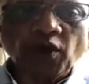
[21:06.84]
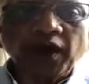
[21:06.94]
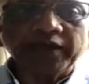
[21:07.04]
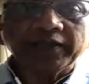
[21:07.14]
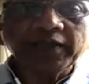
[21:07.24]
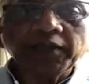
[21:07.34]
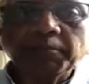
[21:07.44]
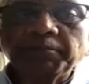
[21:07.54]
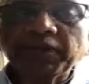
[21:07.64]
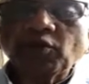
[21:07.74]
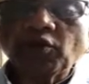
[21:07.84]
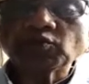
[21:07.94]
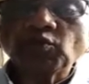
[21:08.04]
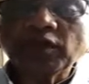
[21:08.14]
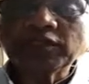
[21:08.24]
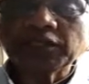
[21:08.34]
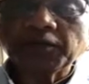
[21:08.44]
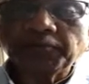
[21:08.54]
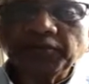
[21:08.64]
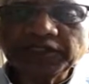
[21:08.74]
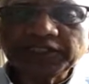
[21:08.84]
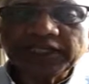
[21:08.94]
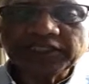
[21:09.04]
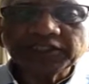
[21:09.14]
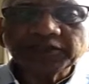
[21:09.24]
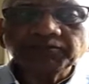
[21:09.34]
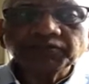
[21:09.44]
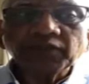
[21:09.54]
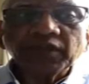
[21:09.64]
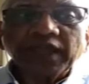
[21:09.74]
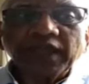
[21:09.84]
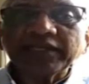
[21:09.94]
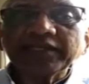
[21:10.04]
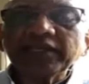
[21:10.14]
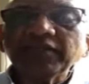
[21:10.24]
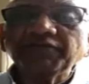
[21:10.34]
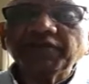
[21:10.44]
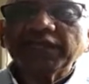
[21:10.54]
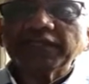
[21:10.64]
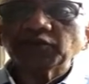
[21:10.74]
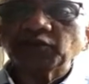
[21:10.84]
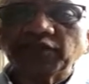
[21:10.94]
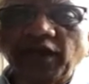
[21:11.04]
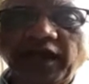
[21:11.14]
Why? Because one's appreciation and identification with the